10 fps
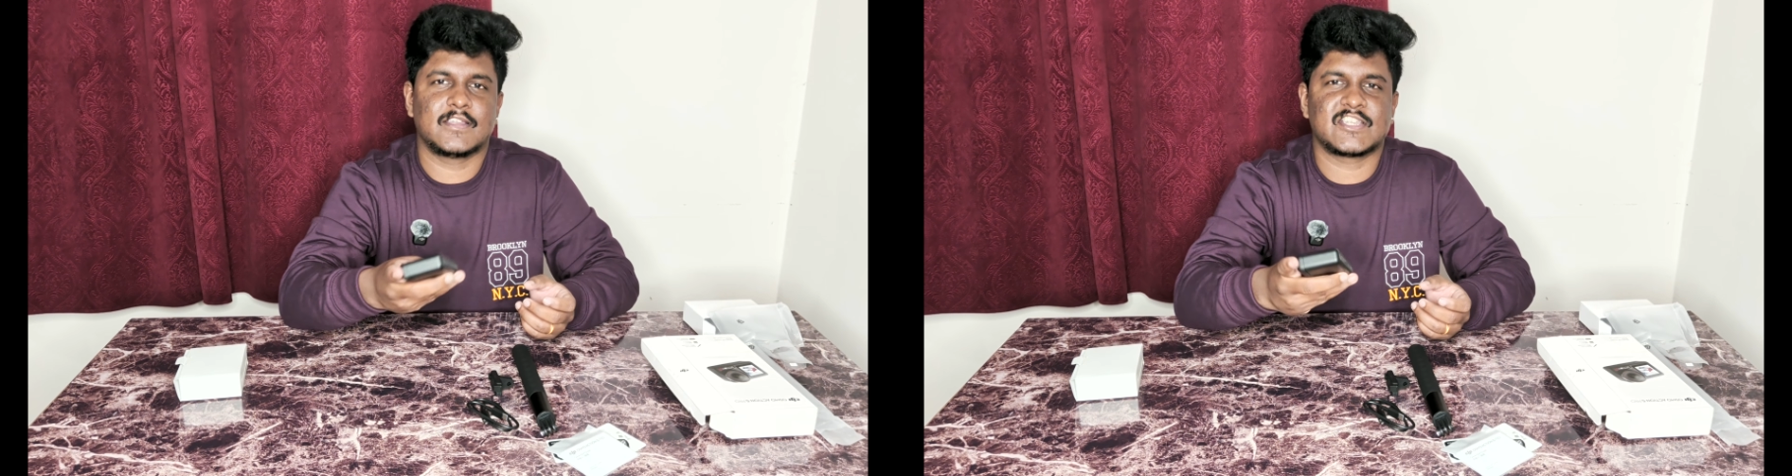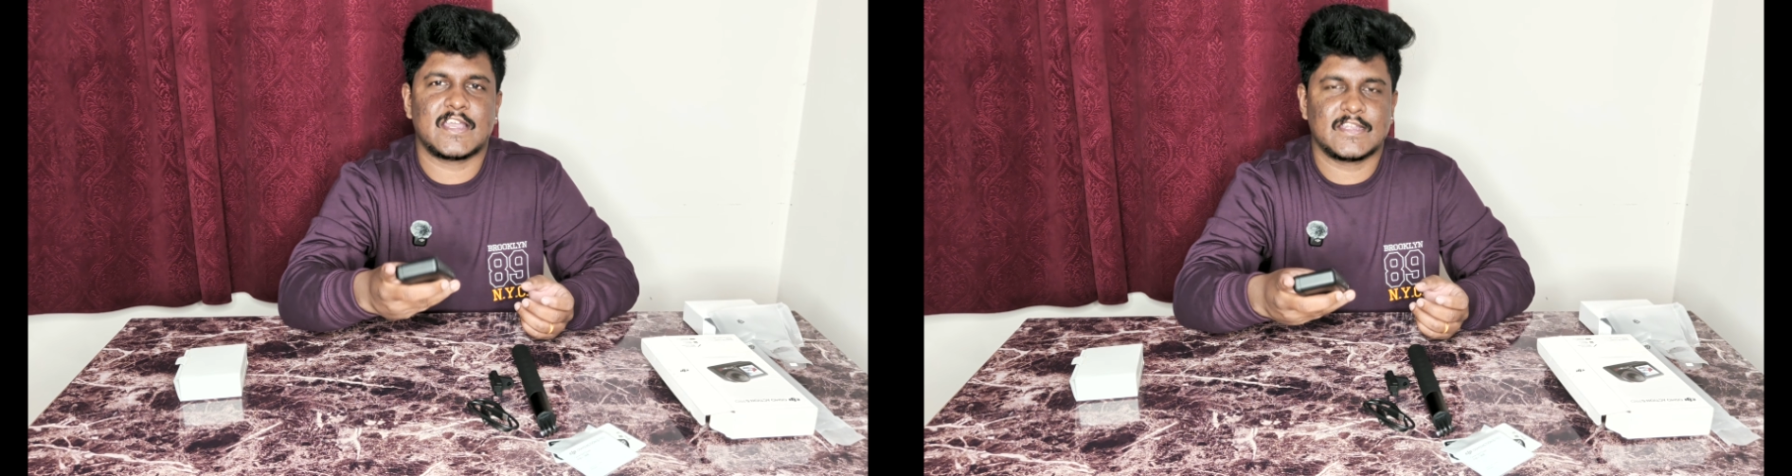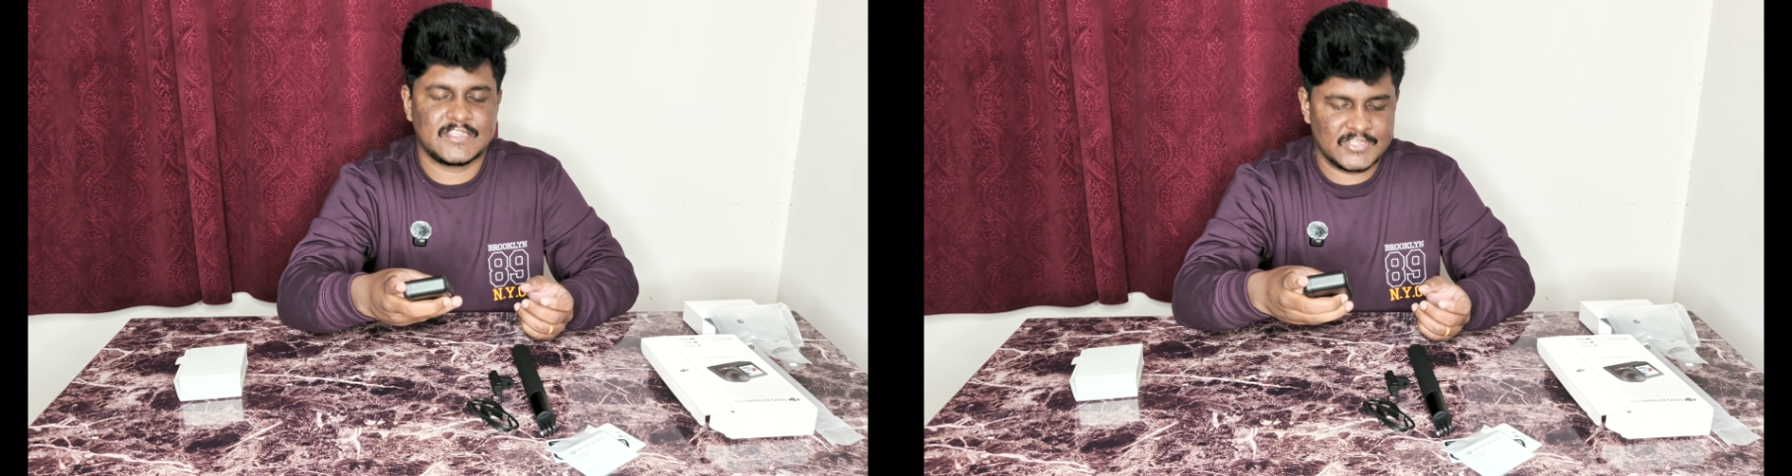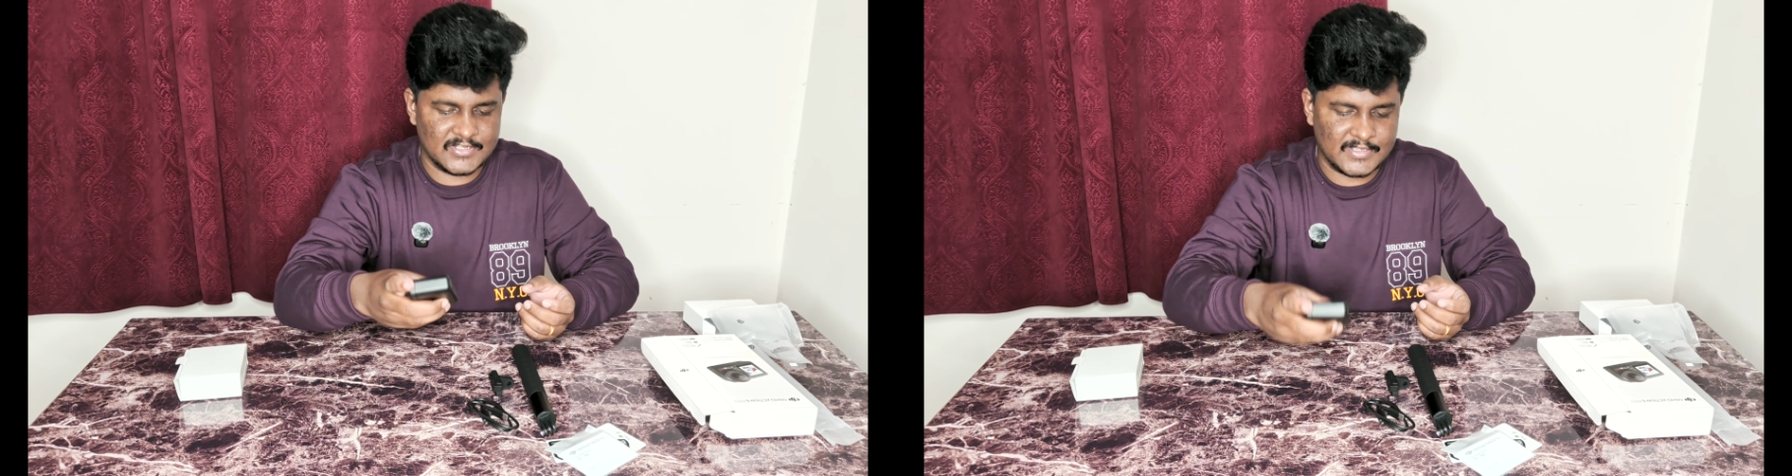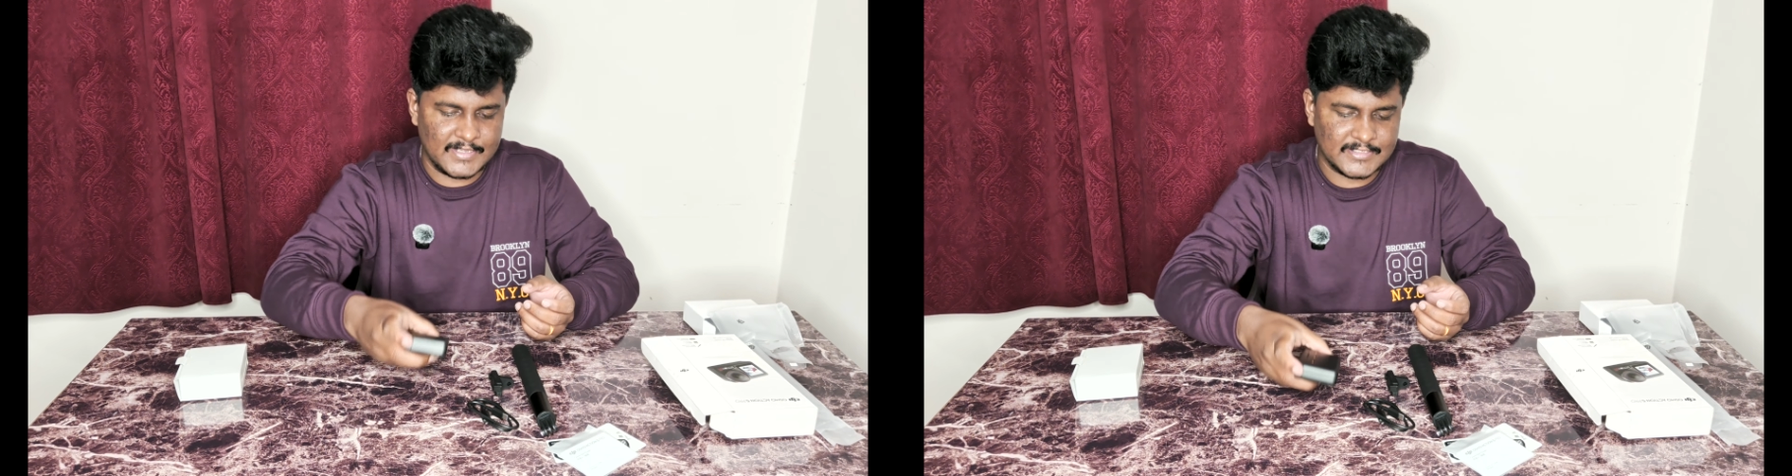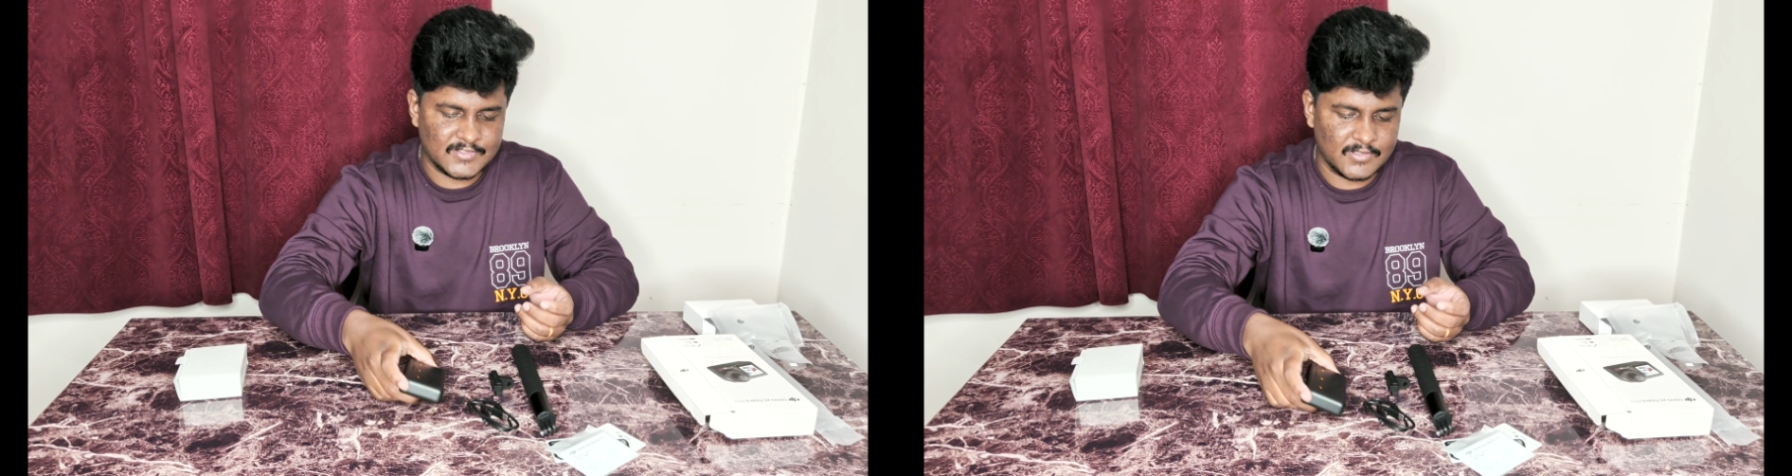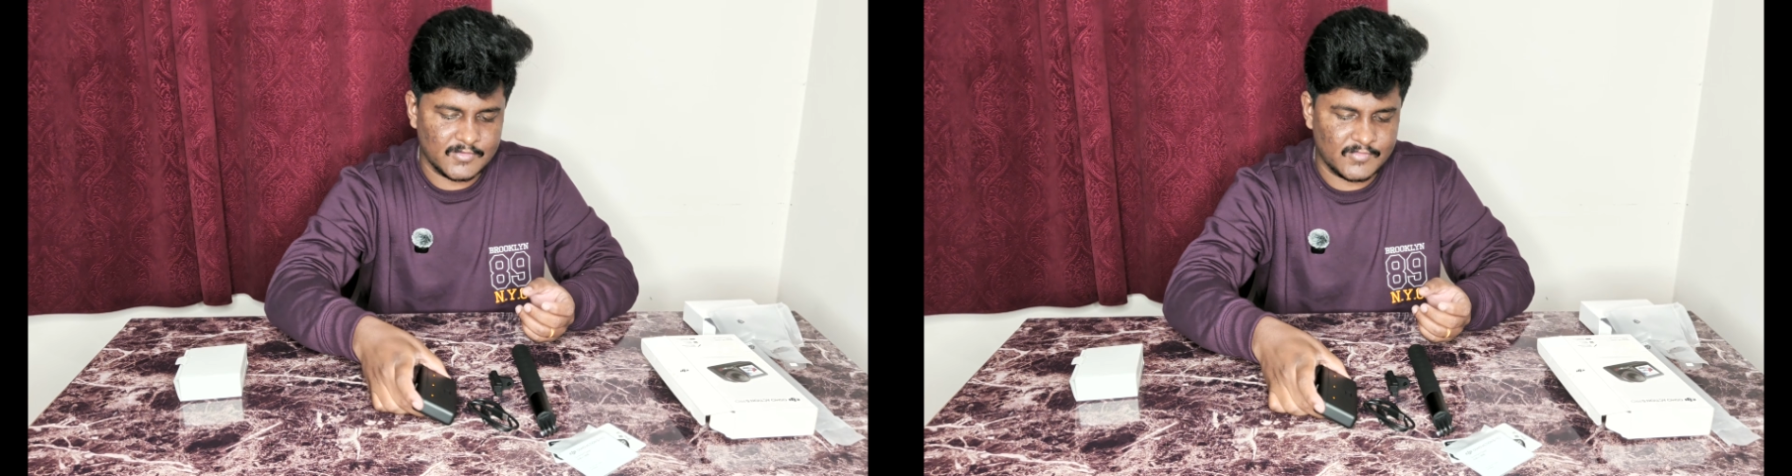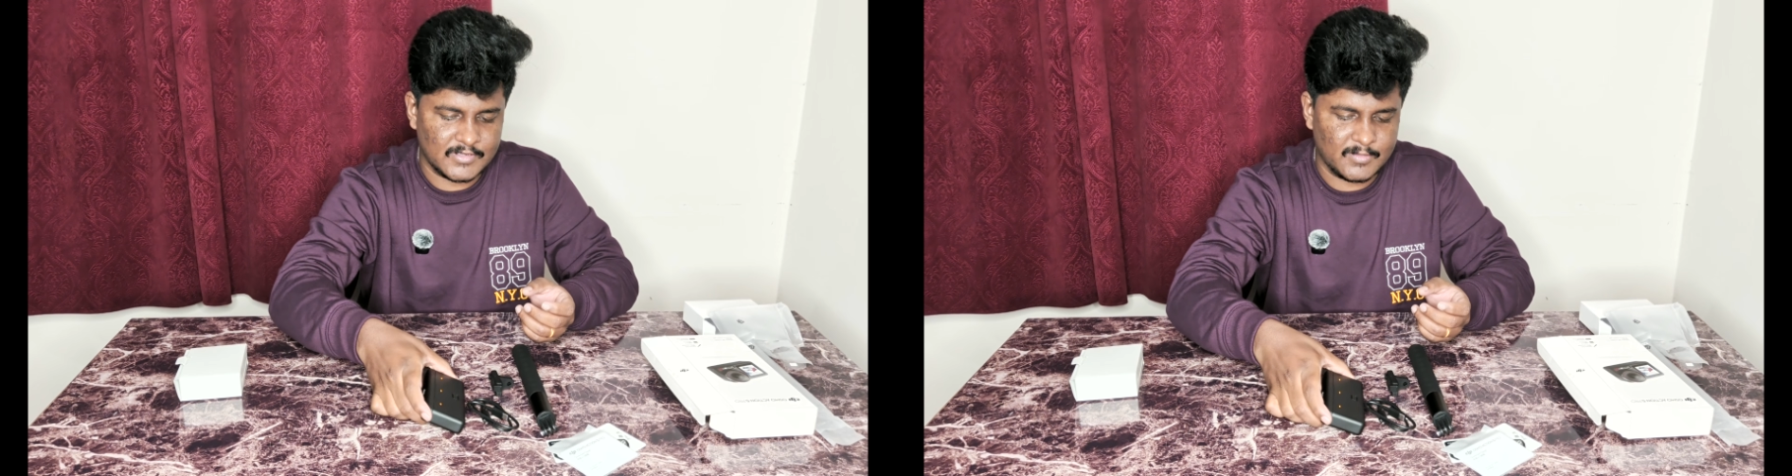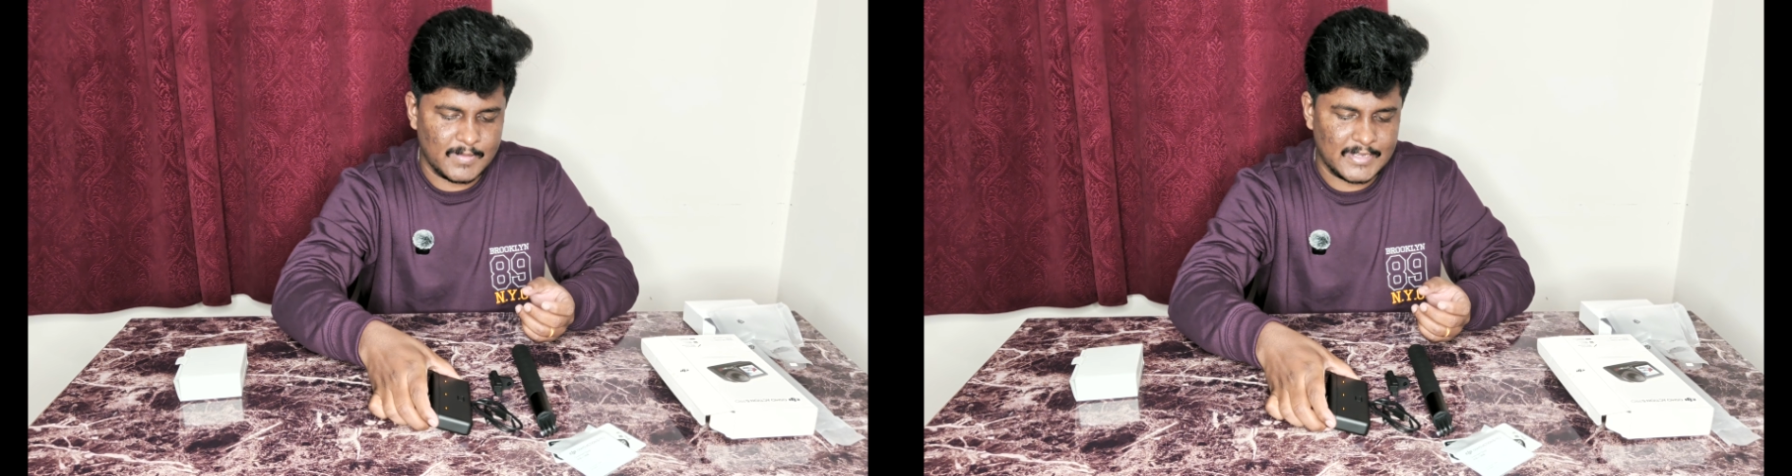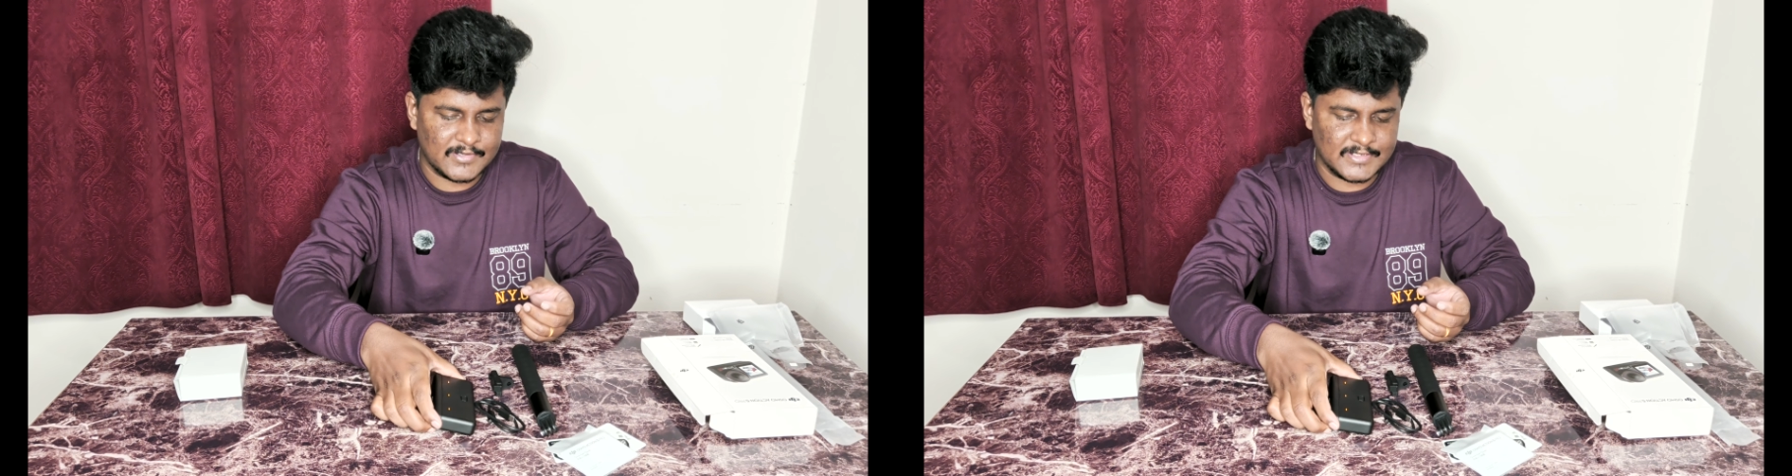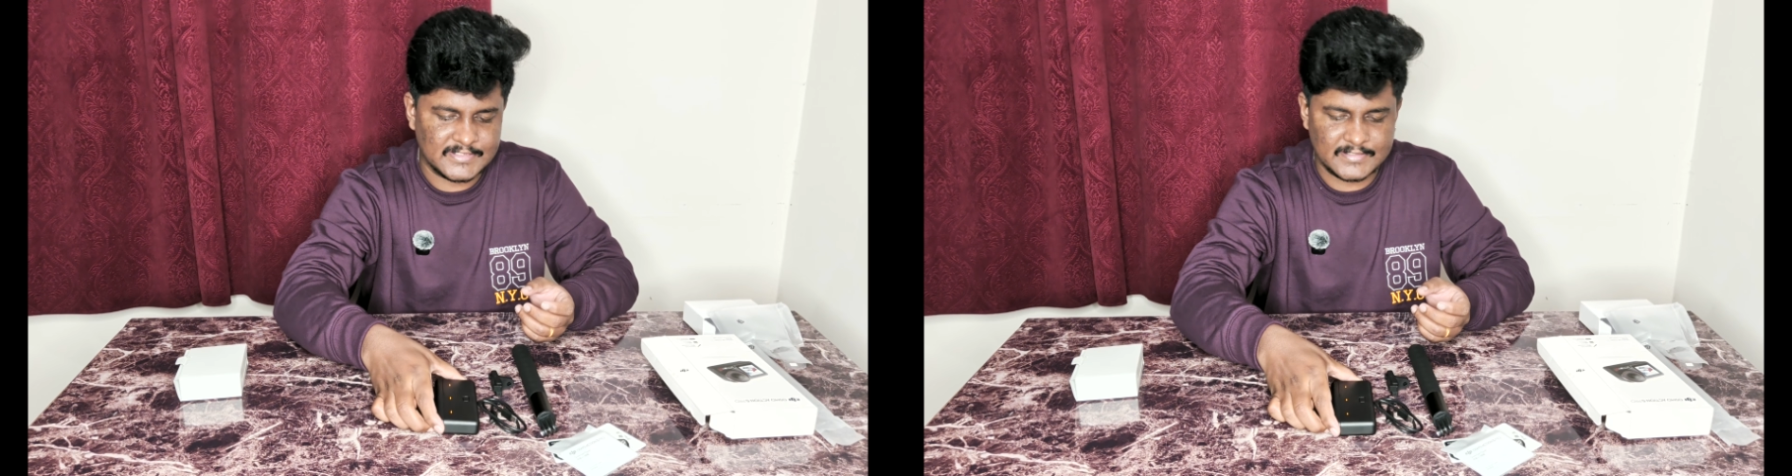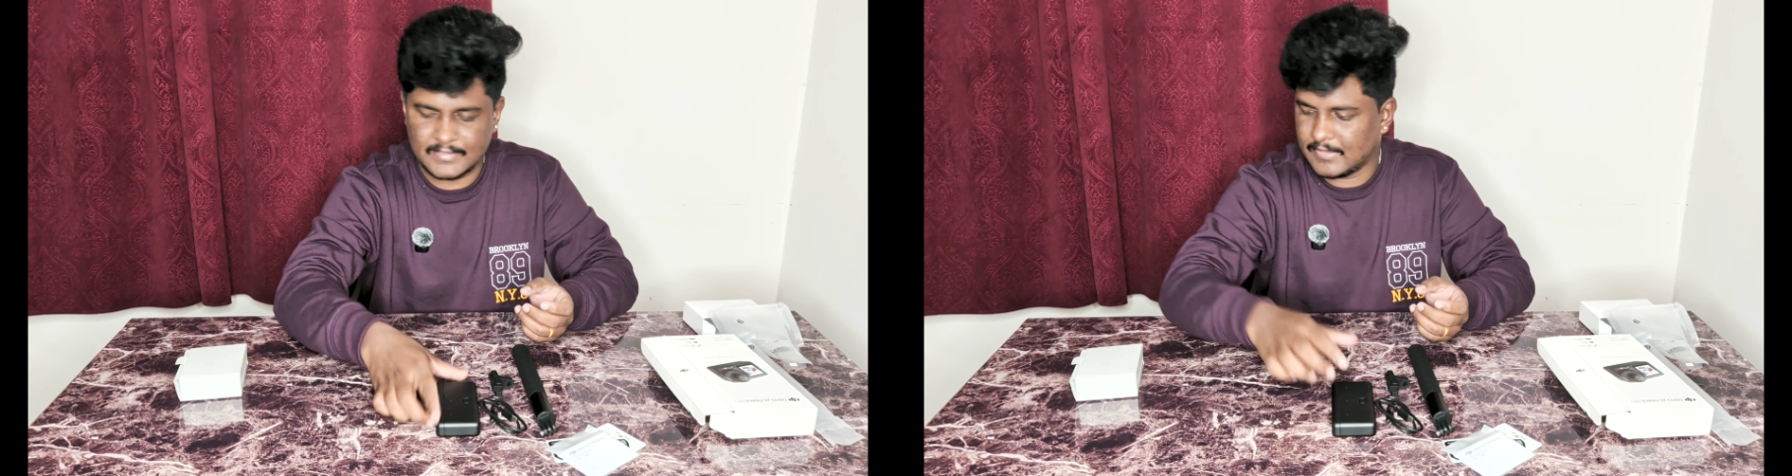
charge case for the batteries.